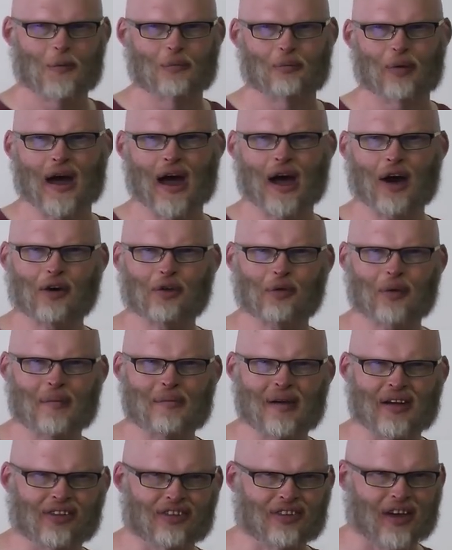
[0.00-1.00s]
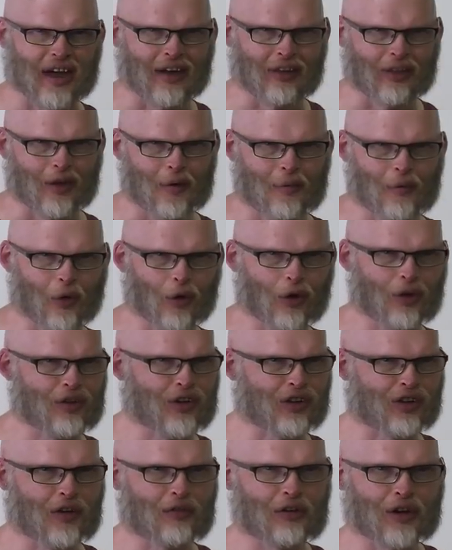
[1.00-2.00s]
but how do I maintain them? All of
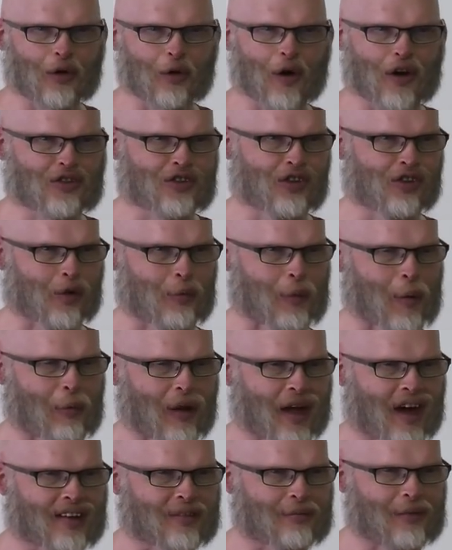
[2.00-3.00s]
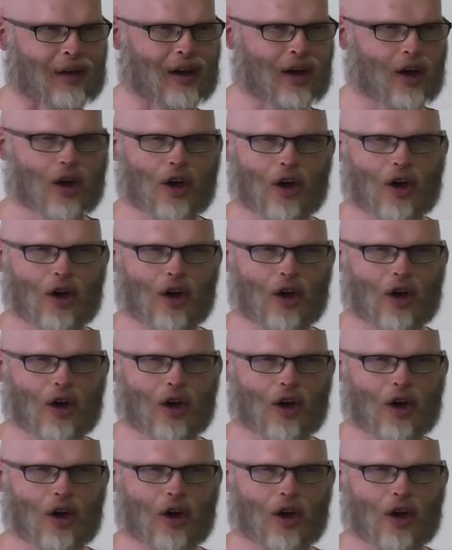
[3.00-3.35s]
these lovely questions that people ask me.